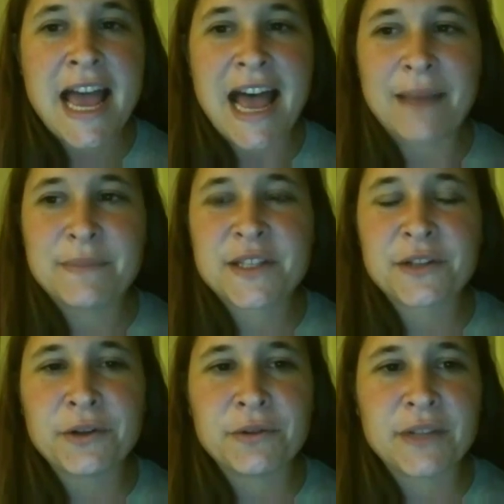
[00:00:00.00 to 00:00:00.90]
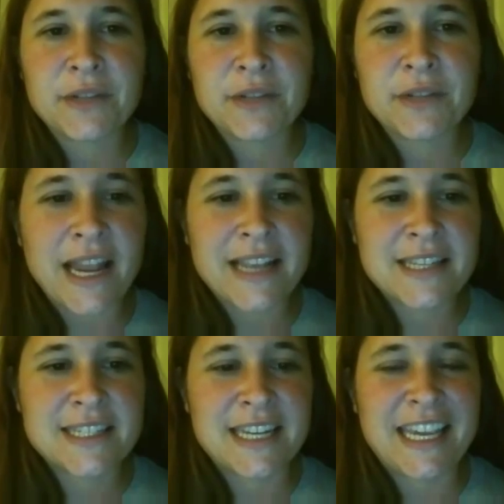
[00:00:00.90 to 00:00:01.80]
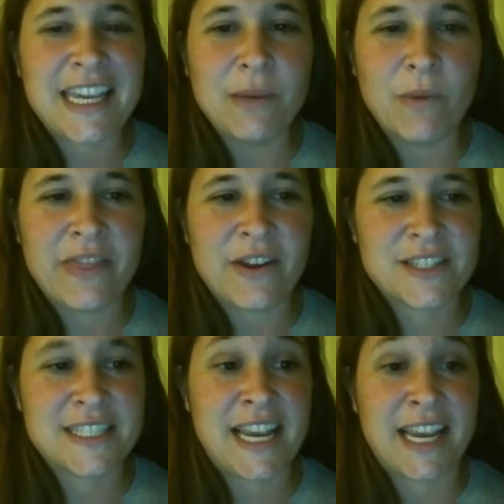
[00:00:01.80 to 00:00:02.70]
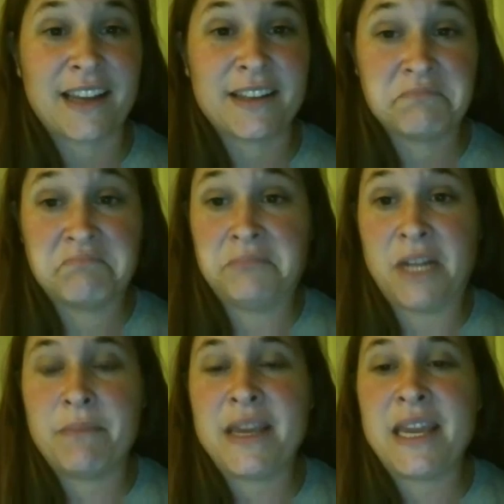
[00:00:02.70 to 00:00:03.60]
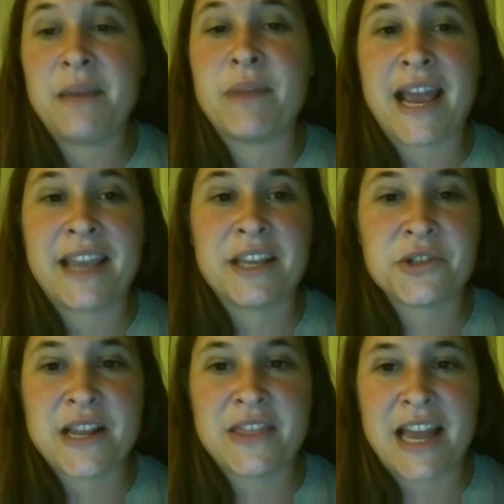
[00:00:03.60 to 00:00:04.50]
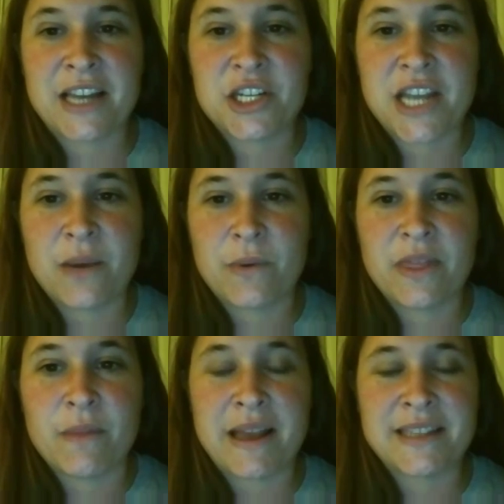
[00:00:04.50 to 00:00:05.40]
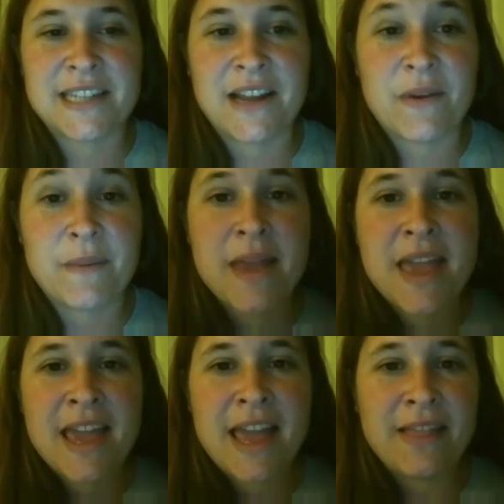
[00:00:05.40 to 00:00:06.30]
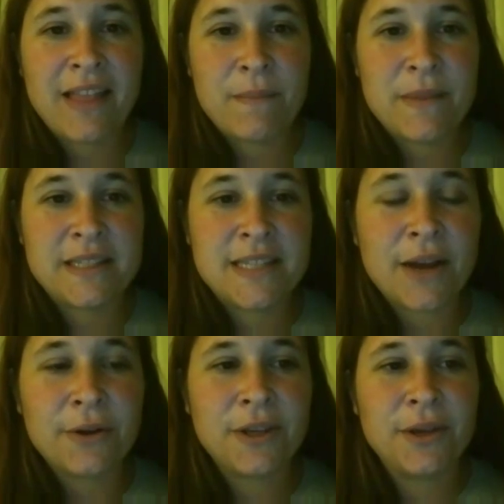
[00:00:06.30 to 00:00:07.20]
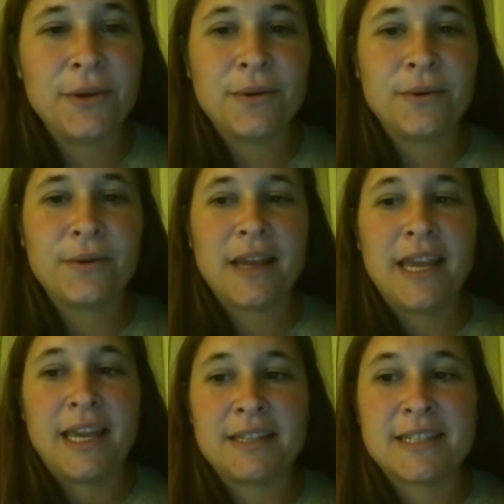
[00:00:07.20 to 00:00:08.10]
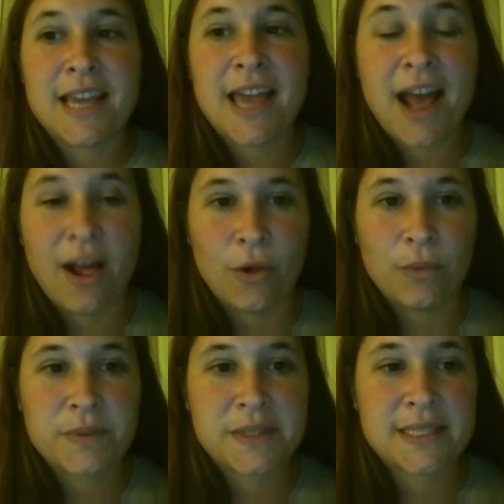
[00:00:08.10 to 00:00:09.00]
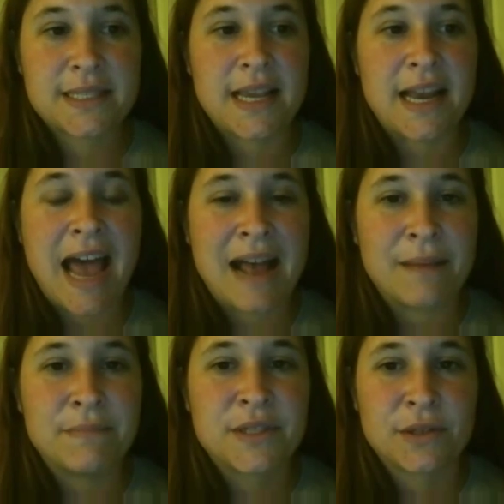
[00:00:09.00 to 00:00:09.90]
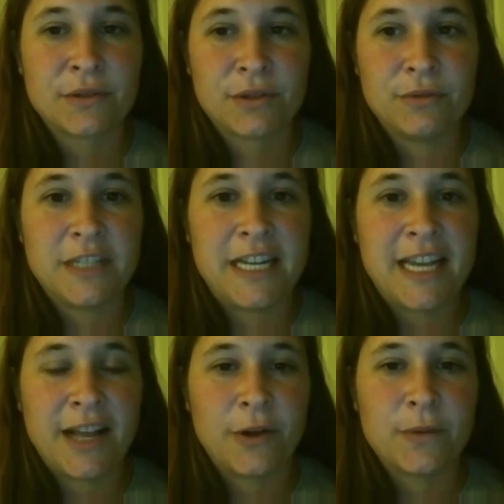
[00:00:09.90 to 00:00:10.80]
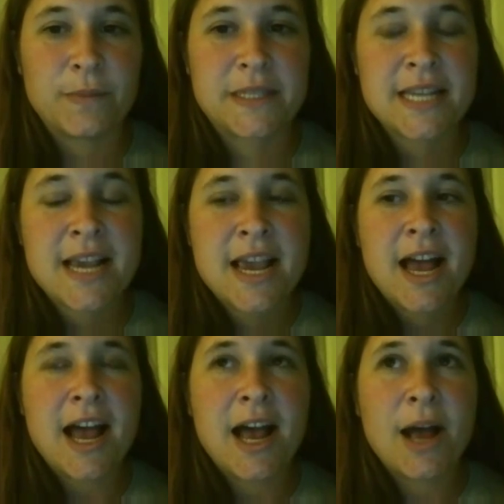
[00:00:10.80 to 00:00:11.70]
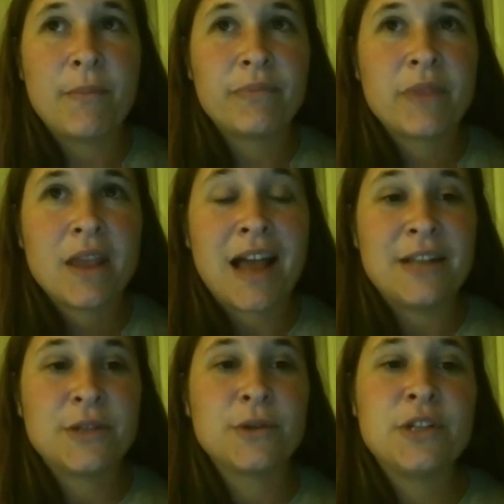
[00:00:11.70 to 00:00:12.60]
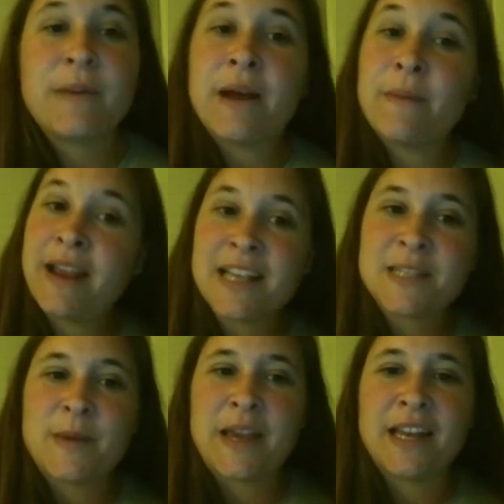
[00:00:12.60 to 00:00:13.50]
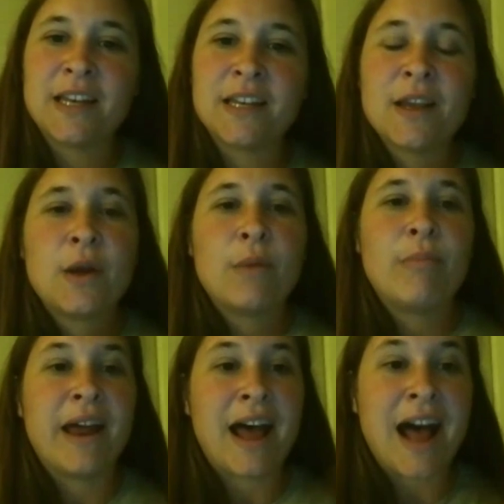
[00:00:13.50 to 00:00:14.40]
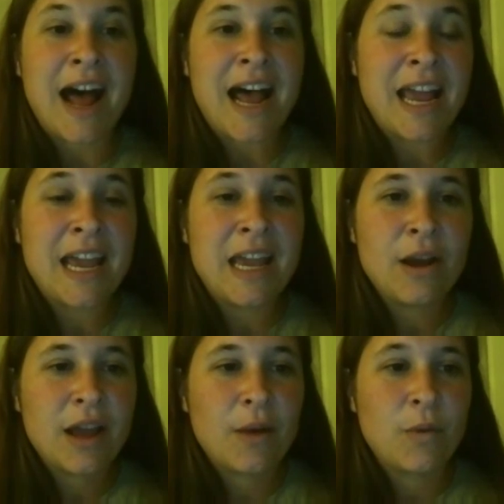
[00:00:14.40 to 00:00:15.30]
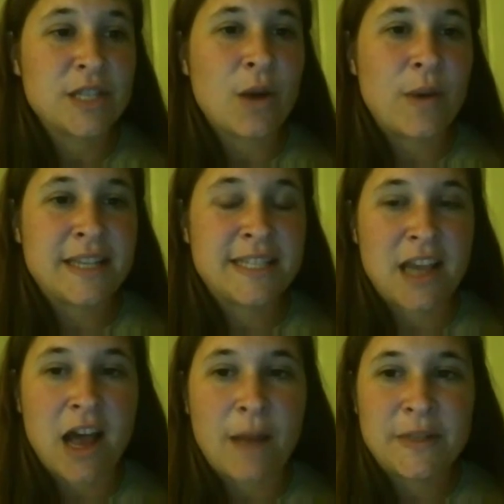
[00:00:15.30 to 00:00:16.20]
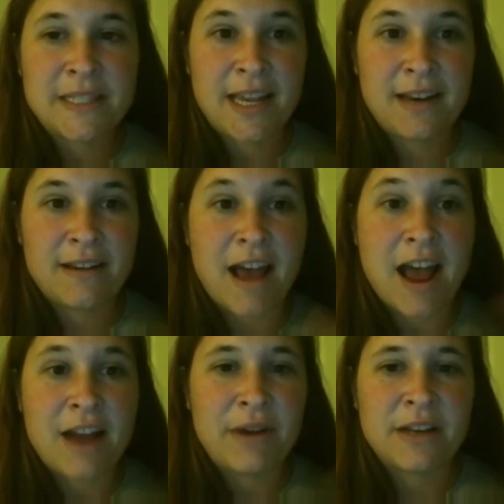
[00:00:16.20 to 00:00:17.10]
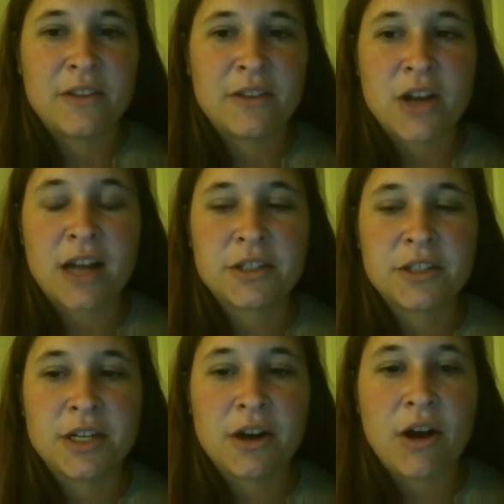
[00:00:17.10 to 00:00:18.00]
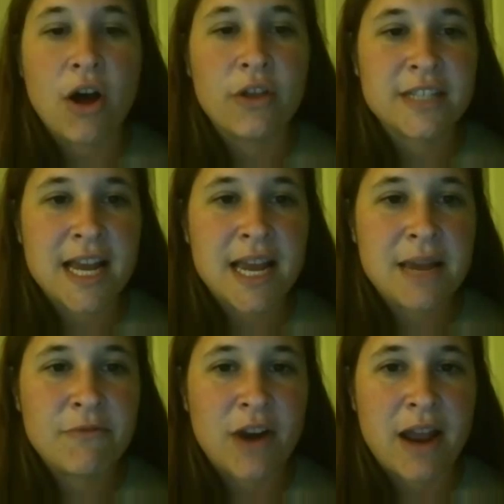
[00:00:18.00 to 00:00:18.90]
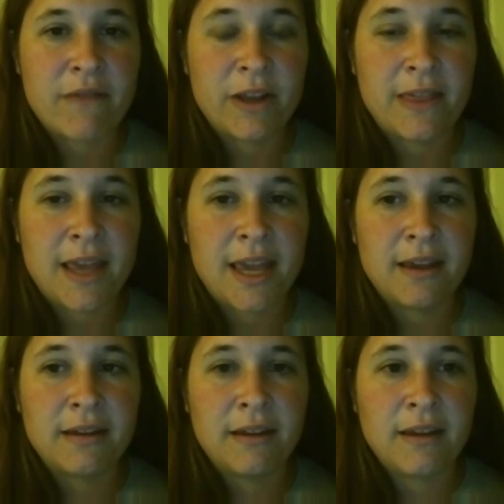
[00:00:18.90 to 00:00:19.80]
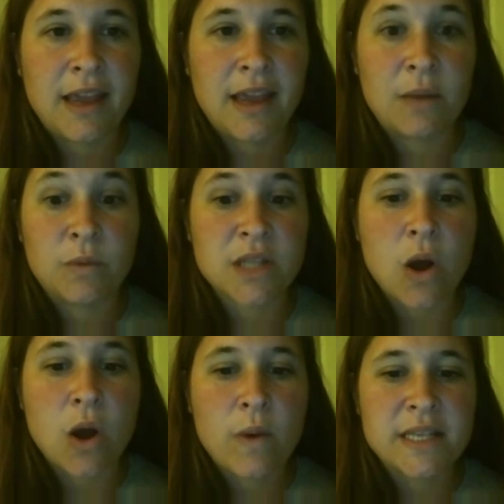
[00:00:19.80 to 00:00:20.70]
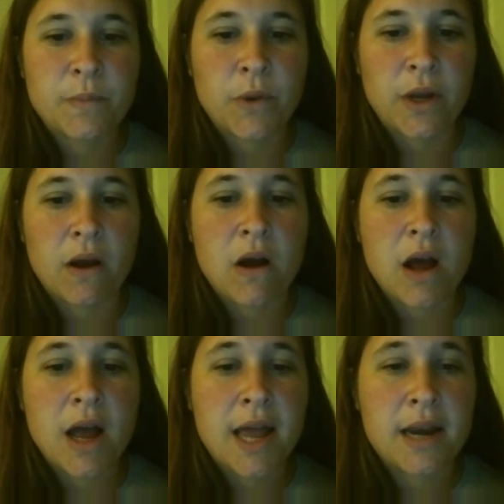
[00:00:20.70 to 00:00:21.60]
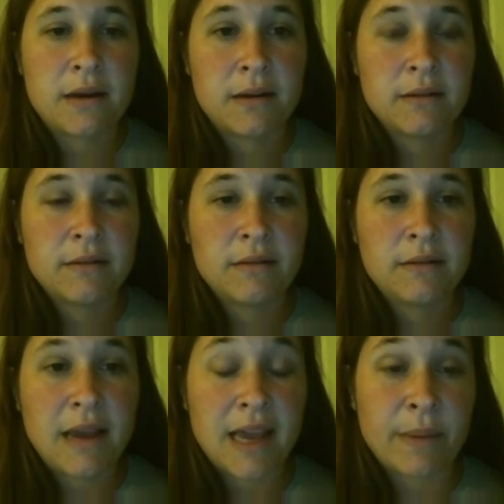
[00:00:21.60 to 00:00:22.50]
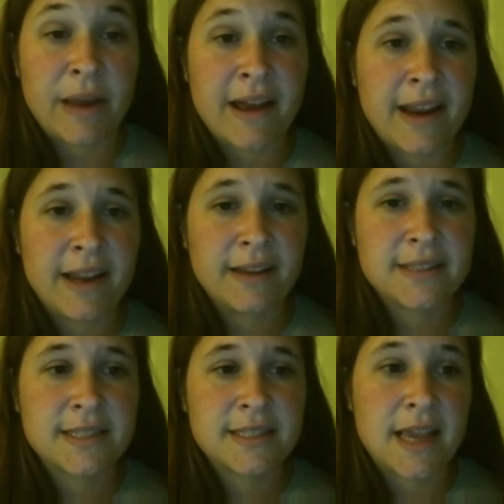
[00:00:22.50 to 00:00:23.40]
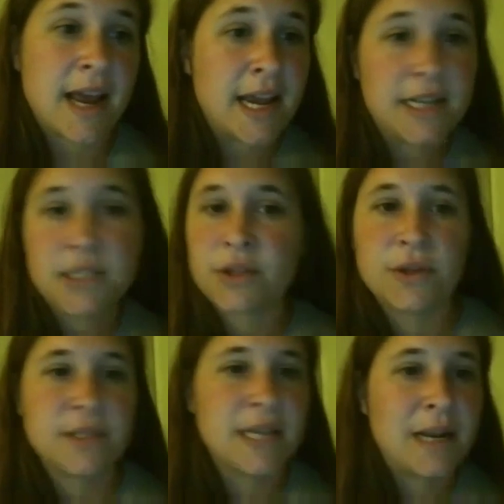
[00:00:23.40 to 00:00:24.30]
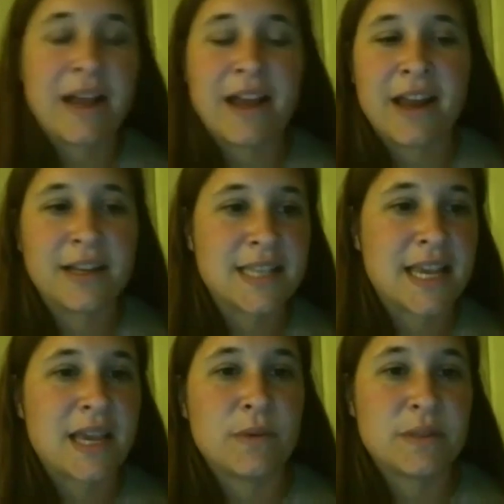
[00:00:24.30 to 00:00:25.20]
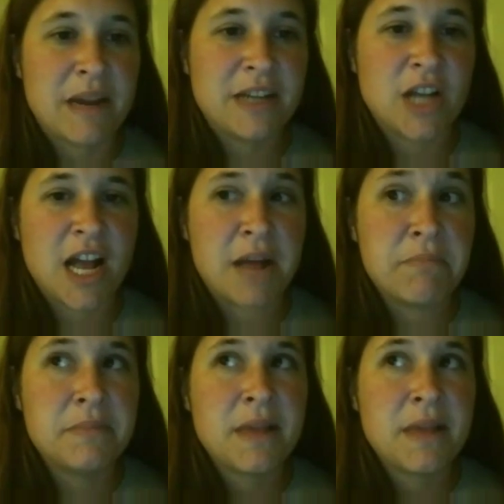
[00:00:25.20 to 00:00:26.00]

Absolutely. Who likes to eat when they're sick? Not me, but I can drink that shake with the best of them. And let me tell you, it helps. It absolutely helps. I told you about my husband, but I was always the opposite. I ran to the doctor all the time for everything and was always put on antibiotics, and I took those antibiotics like it was my job.